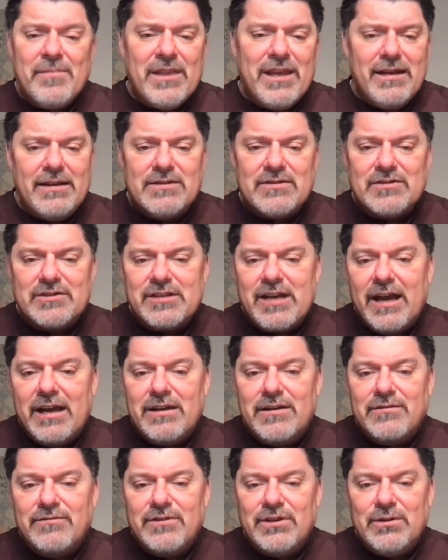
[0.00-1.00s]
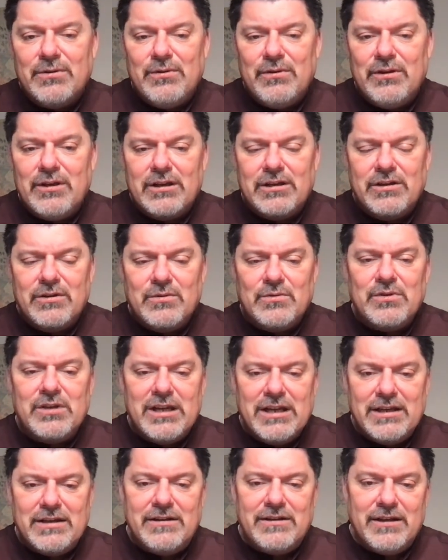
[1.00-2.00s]
inside of you that you
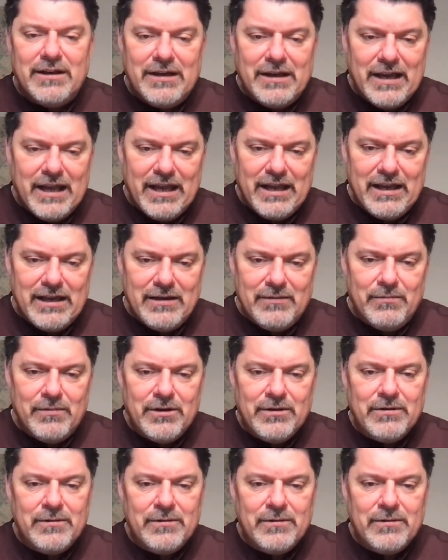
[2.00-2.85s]
need to name.